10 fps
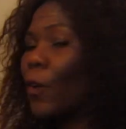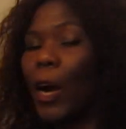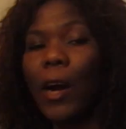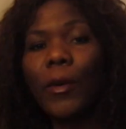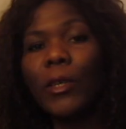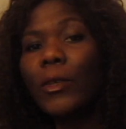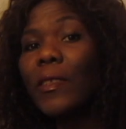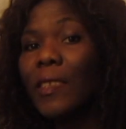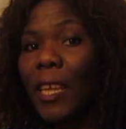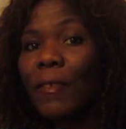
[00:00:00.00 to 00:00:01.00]
For our
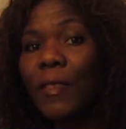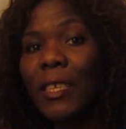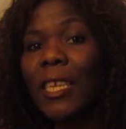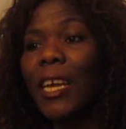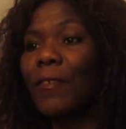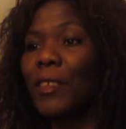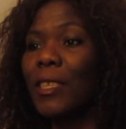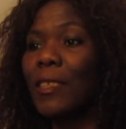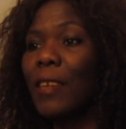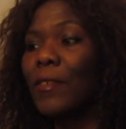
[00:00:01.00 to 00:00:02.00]
own safety and for
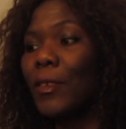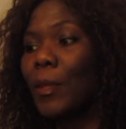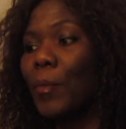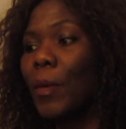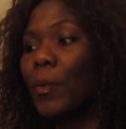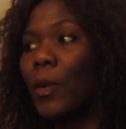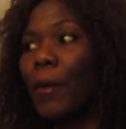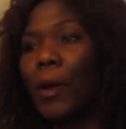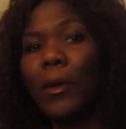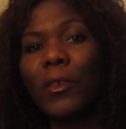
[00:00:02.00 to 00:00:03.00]
the safety of the people
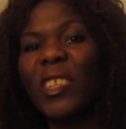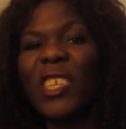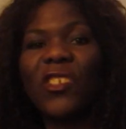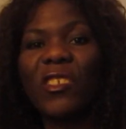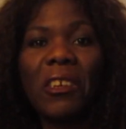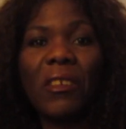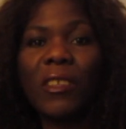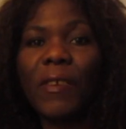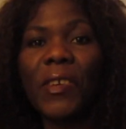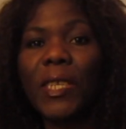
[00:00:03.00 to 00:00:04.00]
around us, it's just, you know,
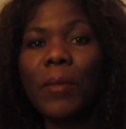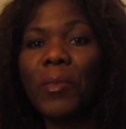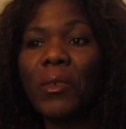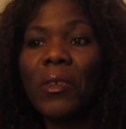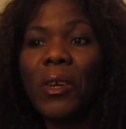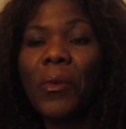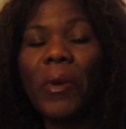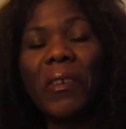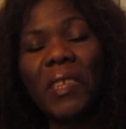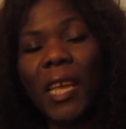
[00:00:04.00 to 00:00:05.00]
it's very simple.
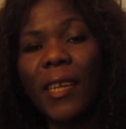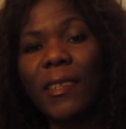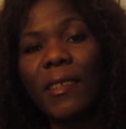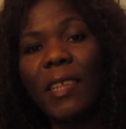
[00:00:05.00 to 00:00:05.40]
Where is the exit